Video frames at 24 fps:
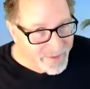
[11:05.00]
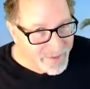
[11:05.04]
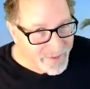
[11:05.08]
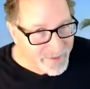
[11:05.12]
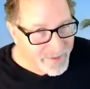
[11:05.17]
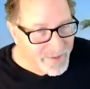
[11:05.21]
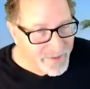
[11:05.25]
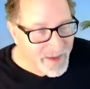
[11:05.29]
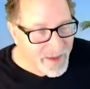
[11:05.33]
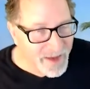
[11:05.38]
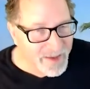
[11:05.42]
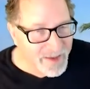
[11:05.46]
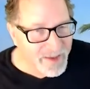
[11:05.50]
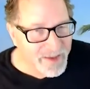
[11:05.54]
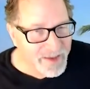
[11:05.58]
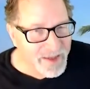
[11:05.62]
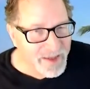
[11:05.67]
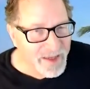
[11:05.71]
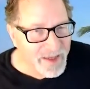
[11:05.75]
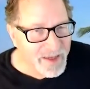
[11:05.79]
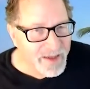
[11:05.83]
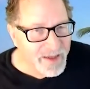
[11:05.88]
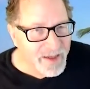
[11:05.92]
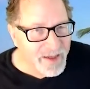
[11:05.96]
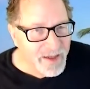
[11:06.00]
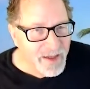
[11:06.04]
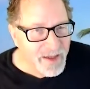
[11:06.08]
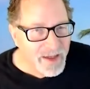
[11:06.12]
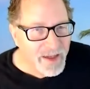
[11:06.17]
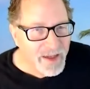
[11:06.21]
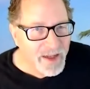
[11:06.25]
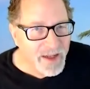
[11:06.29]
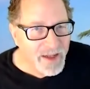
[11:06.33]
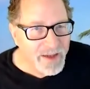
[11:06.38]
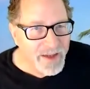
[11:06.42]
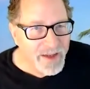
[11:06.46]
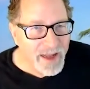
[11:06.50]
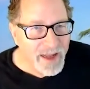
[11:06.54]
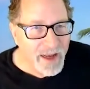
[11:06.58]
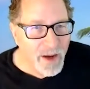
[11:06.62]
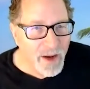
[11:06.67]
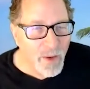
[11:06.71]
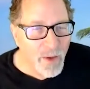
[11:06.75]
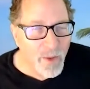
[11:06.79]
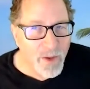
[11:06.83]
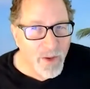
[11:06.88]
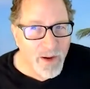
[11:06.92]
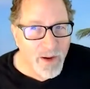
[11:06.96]
exactly. And and
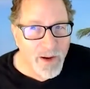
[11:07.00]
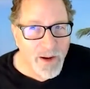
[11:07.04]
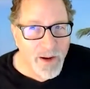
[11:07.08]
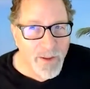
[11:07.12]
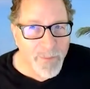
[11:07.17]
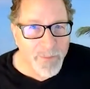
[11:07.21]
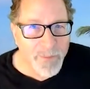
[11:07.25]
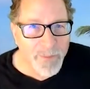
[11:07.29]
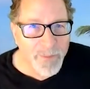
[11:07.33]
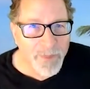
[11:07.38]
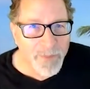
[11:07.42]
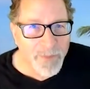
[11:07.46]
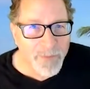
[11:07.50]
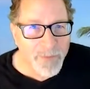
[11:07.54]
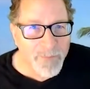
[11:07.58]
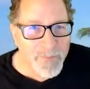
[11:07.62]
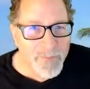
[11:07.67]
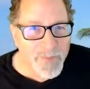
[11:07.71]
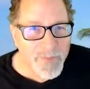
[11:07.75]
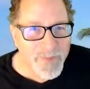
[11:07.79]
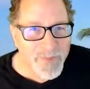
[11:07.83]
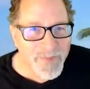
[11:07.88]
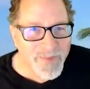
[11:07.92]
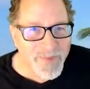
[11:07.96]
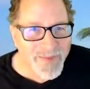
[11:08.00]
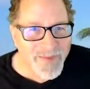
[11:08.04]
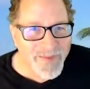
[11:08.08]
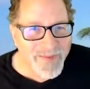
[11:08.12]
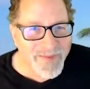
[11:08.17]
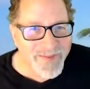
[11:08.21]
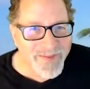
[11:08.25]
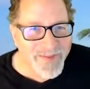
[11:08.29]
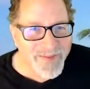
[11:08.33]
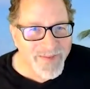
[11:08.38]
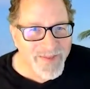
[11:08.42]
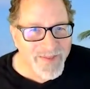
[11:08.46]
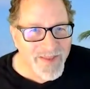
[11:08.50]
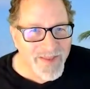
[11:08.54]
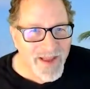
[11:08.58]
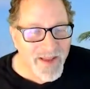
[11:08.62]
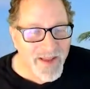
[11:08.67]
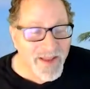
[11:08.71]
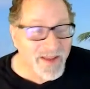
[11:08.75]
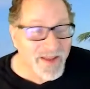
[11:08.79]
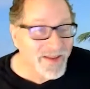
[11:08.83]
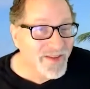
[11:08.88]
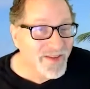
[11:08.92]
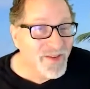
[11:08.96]
now um, now
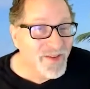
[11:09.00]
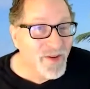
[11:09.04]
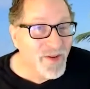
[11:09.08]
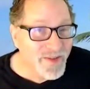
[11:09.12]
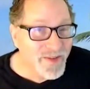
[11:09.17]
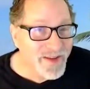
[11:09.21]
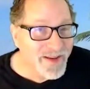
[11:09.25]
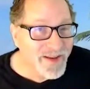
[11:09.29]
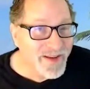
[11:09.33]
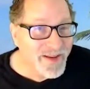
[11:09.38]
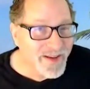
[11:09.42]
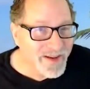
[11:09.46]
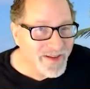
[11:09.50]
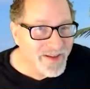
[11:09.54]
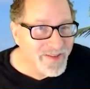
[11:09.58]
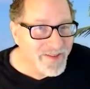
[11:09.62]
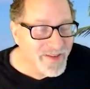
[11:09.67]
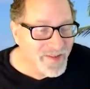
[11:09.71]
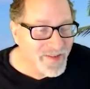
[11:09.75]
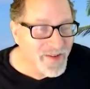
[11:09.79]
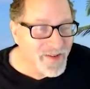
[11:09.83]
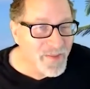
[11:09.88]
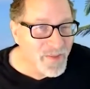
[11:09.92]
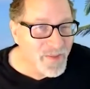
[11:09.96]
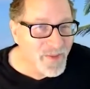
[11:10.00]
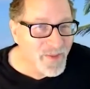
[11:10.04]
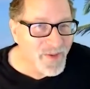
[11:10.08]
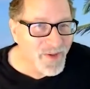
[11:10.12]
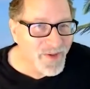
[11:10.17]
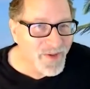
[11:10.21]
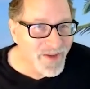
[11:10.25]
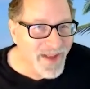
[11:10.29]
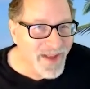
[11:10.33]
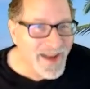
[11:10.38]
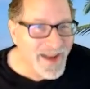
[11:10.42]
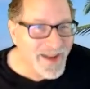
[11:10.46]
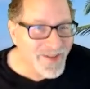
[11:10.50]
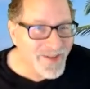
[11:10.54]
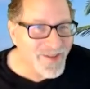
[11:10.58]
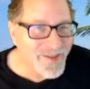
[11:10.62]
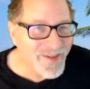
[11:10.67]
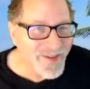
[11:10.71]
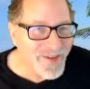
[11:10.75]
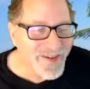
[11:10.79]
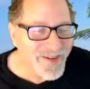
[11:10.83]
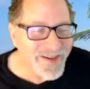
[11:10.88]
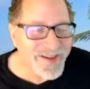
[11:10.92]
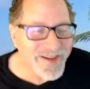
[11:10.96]
that, so it's a it's a simple
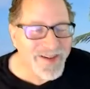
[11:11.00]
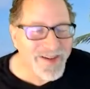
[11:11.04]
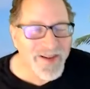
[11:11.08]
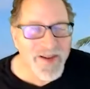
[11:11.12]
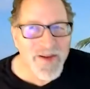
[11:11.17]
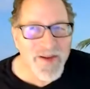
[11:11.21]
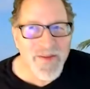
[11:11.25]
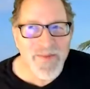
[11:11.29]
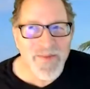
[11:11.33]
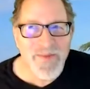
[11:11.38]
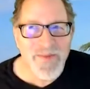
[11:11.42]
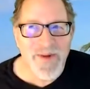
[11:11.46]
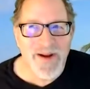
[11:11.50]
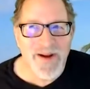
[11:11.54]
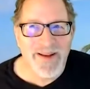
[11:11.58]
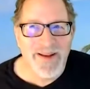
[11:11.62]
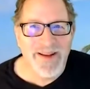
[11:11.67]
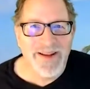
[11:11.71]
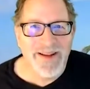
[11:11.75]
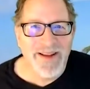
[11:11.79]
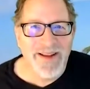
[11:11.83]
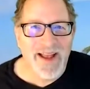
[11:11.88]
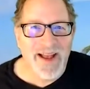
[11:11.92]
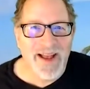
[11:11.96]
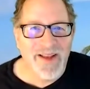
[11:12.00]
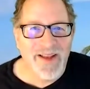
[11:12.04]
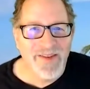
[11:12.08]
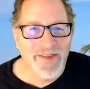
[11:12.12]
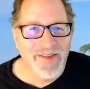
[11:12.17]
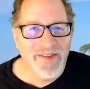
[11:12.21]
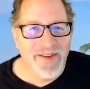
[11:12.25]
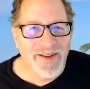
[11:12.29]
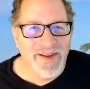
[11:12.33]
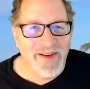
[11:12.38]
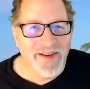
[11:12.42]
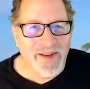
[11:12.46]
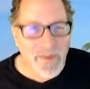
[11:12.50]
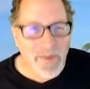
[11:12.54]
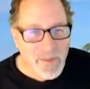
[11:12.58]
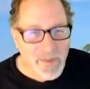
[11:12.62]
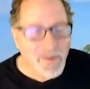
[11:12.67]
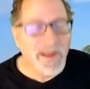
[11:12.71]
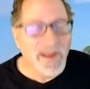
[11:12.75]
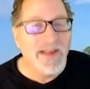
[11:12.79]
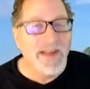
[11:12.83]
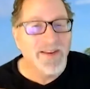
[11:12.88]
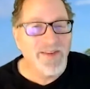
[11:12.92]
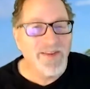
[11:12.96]
answer, but it has a
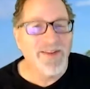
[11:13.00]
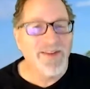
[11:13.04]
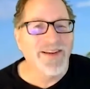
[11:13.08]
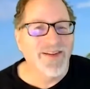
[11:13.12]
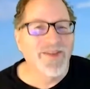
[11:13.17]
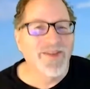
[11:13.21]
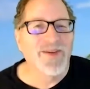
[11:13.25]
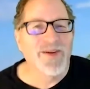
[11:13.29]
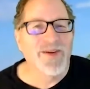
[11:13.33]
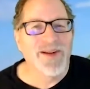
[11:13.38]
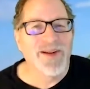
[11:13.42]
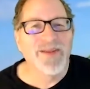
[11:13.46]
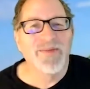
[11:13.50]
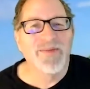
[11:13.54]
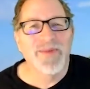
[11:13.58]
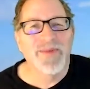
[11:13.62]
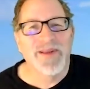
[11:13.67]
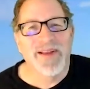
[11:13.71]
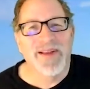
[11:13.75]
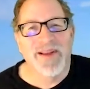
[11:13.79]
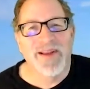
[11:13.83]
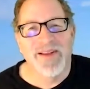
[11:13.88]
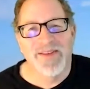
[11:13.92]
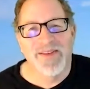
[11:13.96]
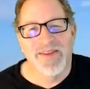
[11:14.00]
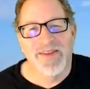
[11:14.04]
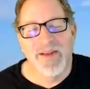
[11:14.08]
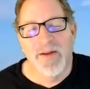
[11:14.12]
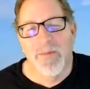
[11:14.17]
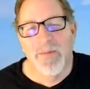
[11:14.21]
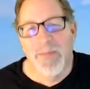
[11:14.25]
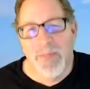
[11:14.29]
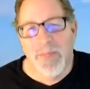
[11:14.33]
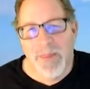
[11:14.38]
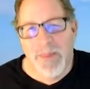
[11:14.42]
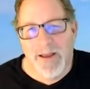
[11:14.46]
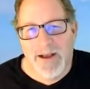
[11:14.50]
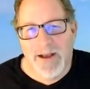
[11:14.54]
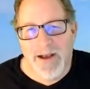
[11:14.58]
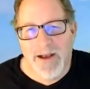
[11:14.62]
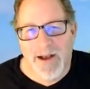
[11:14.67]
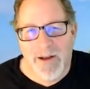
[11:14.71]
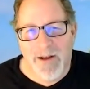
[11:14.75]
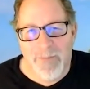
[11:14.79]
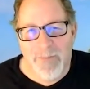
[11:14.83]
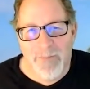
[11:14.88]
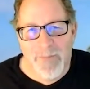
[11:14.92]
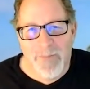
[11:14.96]
complexity to it, yeah. because. Yes.
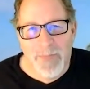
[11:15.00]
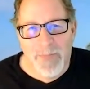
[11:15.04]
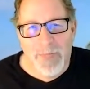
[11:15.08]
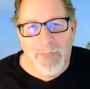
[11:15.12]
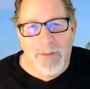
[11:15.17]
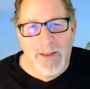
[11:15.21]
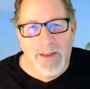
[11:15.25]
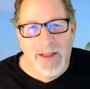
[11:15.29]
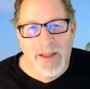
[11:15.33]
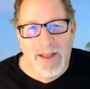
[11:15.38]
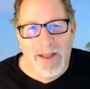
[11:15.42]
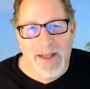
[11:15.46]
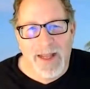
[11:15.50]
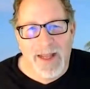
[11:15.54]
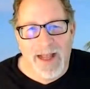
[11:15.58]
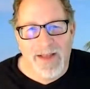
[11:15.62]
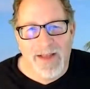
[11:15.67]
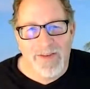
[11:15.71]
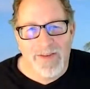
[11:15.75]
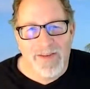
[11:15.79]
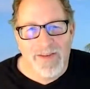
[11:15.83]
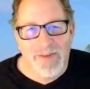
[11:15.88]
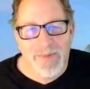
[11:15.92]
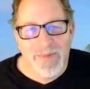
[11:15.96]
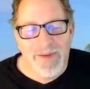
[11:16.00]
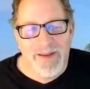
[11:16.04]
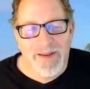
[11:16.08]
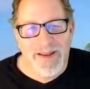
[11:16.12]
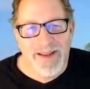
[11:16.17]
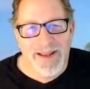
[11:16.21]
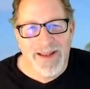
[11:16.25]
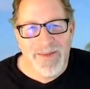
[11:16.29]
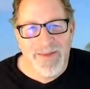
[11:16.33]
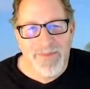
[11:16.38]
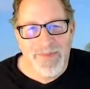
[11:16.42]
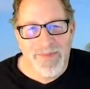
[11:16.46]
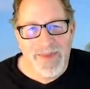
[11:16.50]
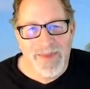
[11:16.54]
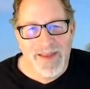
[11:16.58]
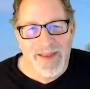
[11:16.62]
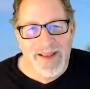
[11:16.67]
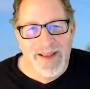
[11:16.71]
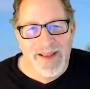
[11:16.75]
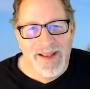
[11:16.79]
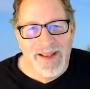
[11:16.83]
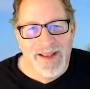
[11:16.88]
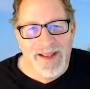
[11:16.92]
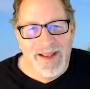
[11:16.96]
Um, It has to be,
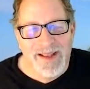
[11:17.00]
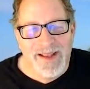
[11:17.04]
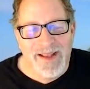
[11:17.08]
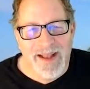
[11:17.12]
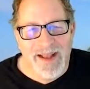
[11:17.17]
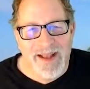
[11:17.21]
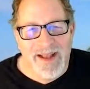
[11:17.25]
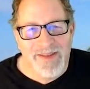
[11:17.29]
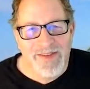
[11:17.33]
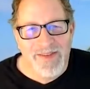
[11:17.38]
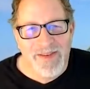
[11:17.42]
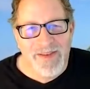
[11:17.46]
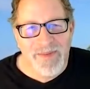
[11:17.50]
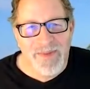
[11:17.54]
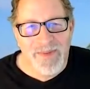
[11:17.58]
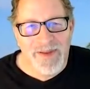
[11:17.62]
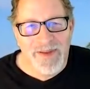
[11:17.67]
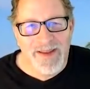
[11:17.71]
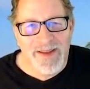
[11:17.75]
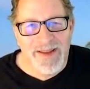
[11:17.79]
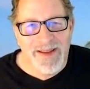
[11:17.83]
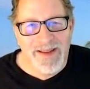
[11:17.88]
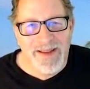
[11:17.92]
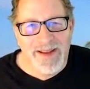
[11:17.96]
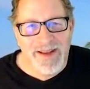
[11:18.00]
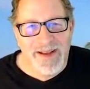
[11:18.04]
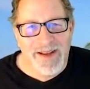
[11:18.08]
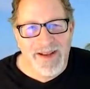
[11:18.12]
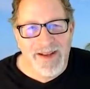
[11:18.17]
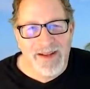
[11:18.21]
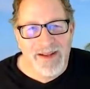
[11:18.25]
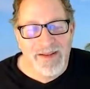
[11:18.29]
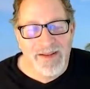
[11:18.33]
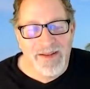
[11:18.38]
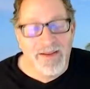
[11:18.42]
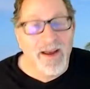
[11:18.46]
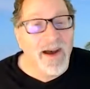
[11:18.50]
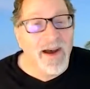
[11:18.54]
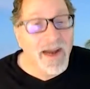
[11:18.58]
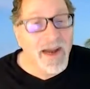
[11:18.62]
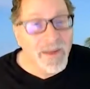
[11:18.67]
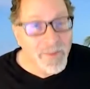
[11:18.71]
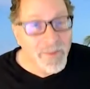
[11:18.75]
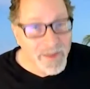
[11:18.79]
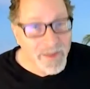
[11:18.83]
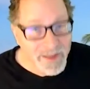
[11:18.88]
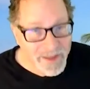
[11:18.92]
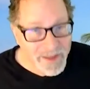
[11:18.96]
it has to be uh,
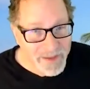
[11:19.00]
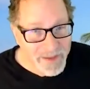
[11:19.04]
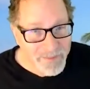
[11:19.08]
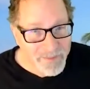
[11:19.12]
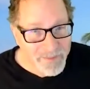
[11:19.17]
timely.